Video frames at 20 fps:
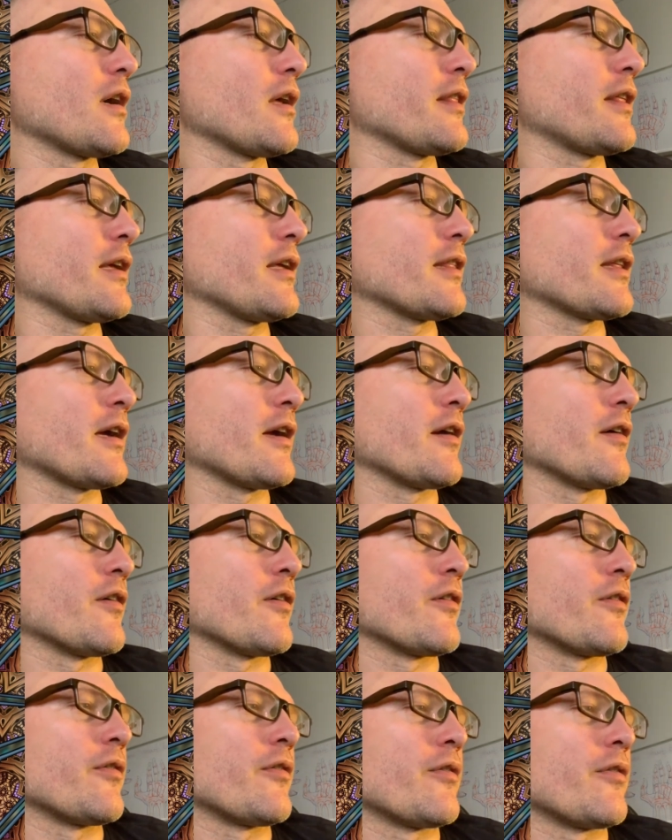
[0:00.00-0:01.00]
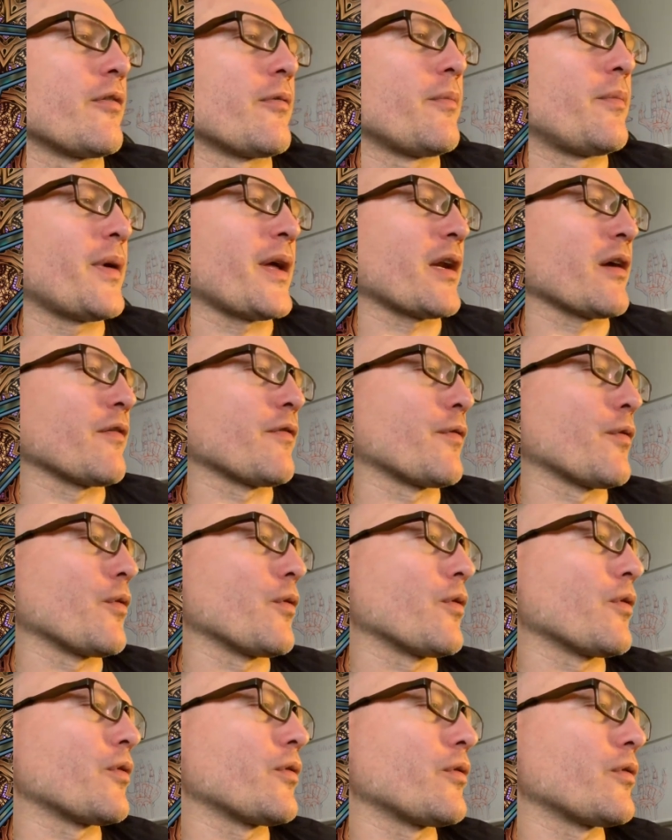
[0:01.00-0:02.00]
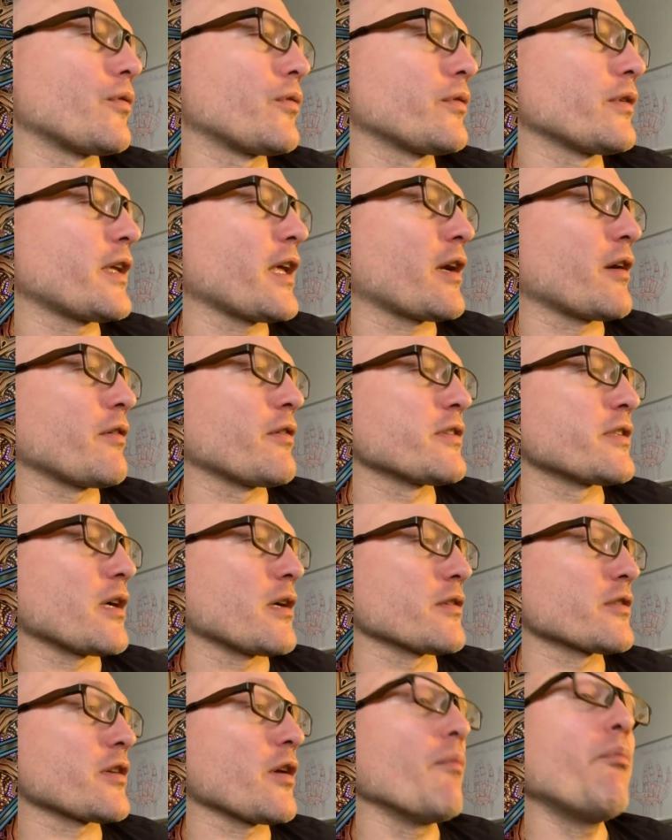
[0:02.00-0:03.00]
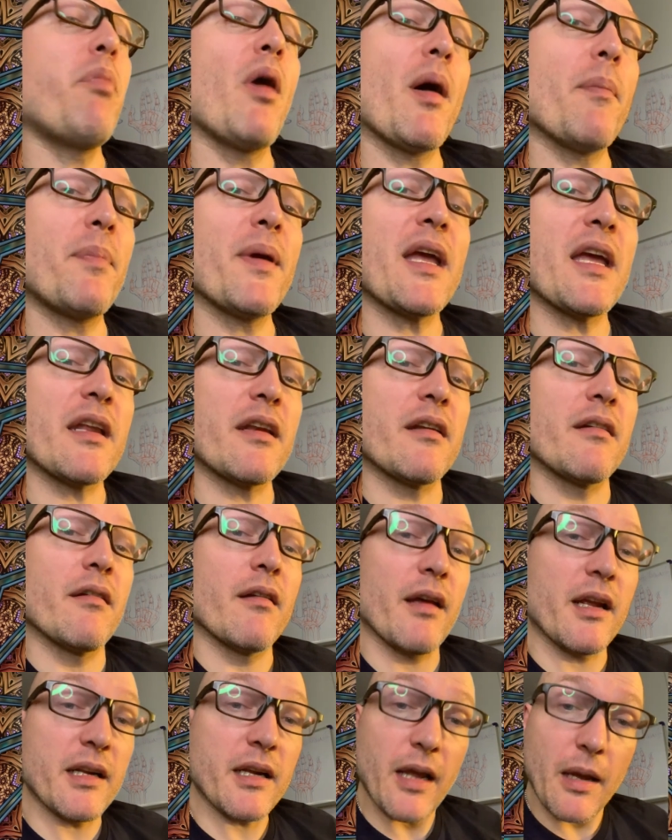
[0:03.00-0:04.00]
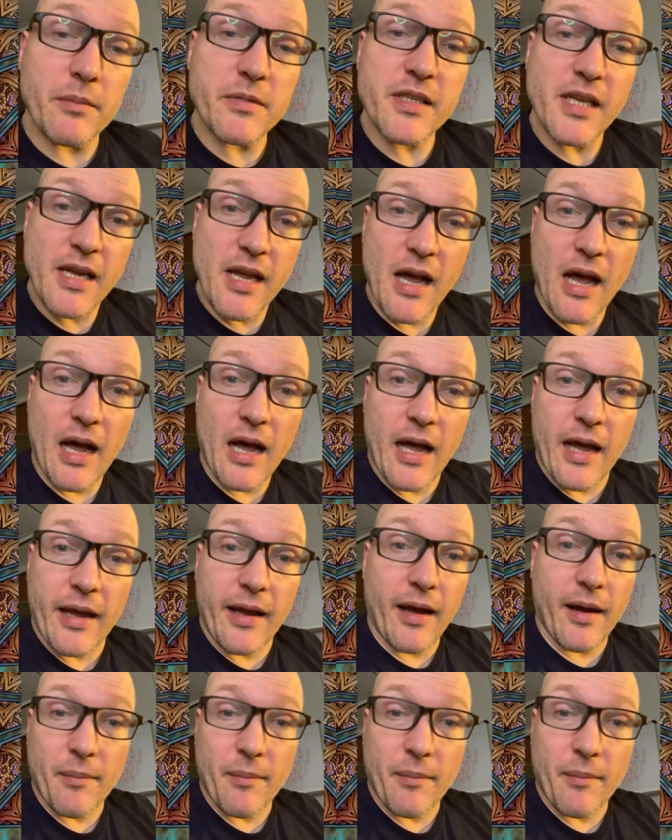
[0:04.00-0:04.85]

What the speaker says: I think they're better for getting results. So pop in and come say hi.